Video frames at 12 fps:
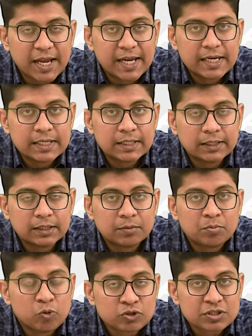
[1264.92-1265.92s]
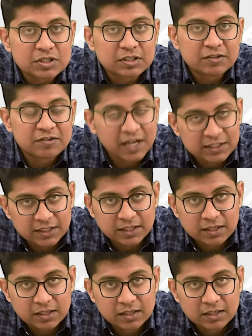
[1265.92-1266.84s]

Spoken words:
in the most tragic